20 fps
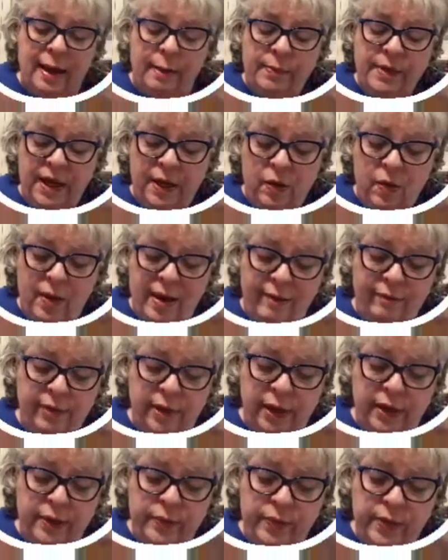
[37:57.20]
I'm not going to have
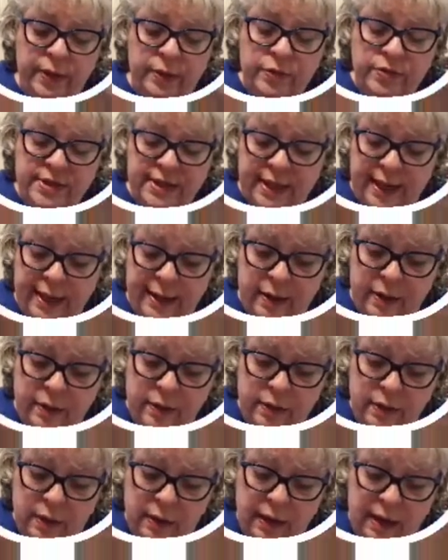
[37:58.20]
glue oozing out.
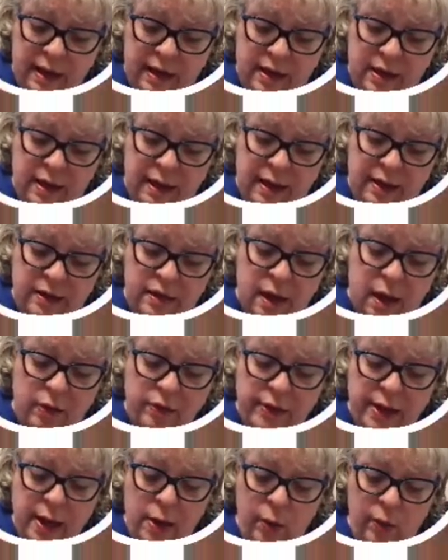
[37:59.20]
And y'all
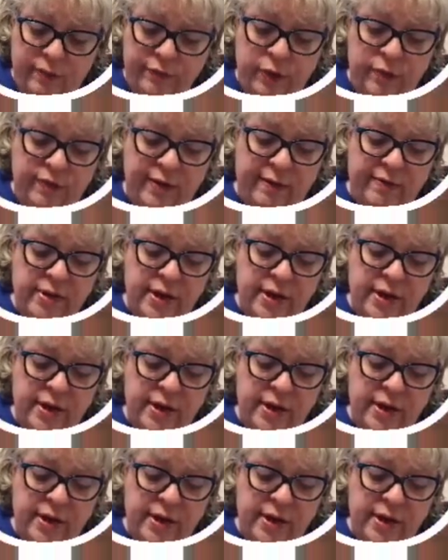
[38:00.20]
know, if you've ever